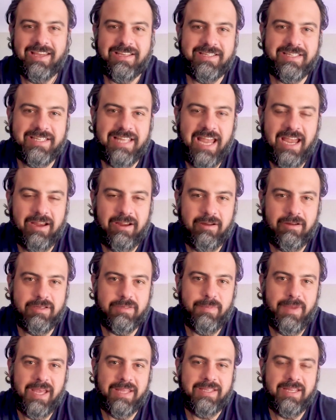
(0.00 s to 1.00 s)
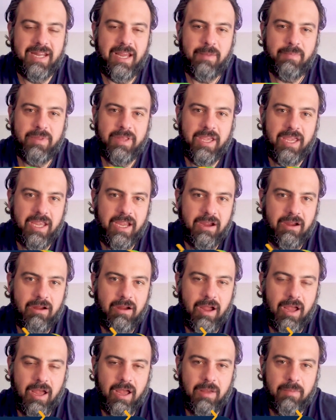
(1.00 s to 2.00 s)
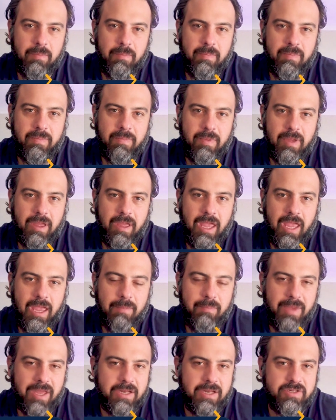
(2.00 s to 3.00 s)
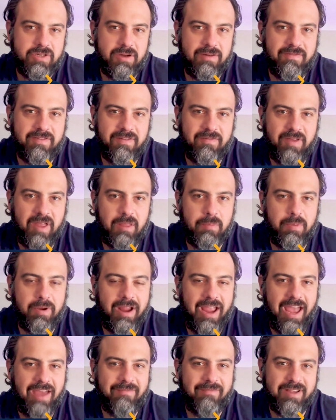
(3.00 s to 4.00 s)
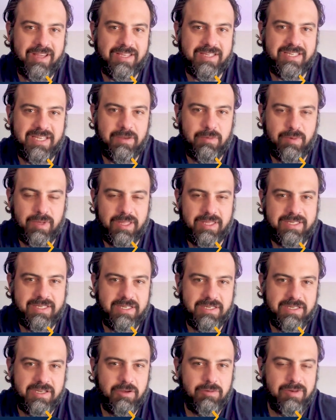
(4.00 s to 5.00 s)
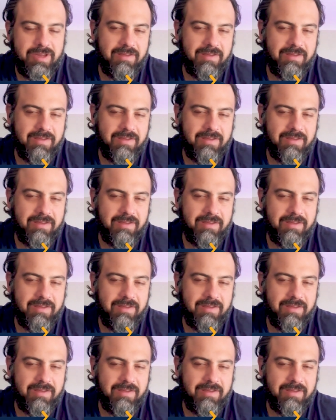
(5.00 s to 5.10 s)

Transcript: snackers, Matt DiNapoli here. I'm a manager of developer advocacy with Cisco